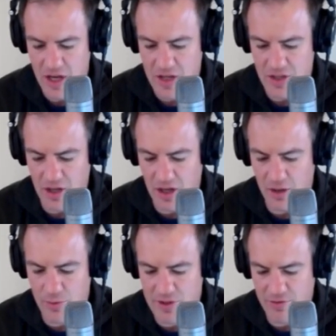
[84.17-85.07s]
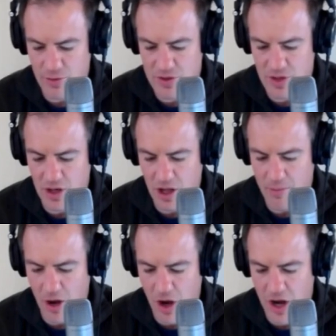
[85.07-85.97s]
so Gillan was forced to climb
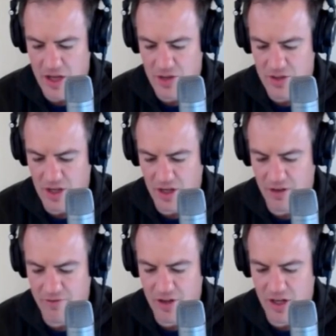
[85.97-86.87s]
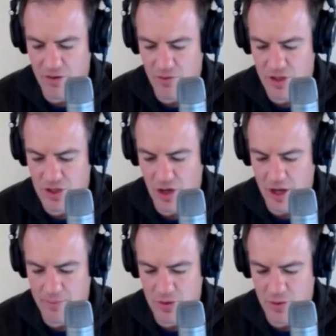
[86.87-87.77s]
high using a convenient ridge
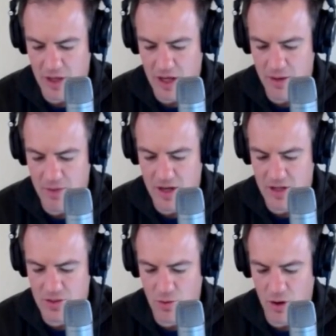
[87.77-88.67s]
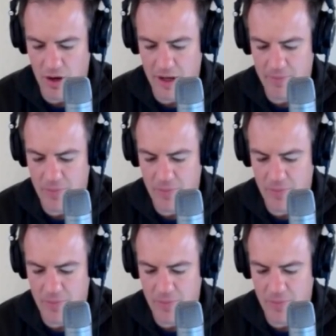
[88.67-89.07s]
lying between him and his quarry.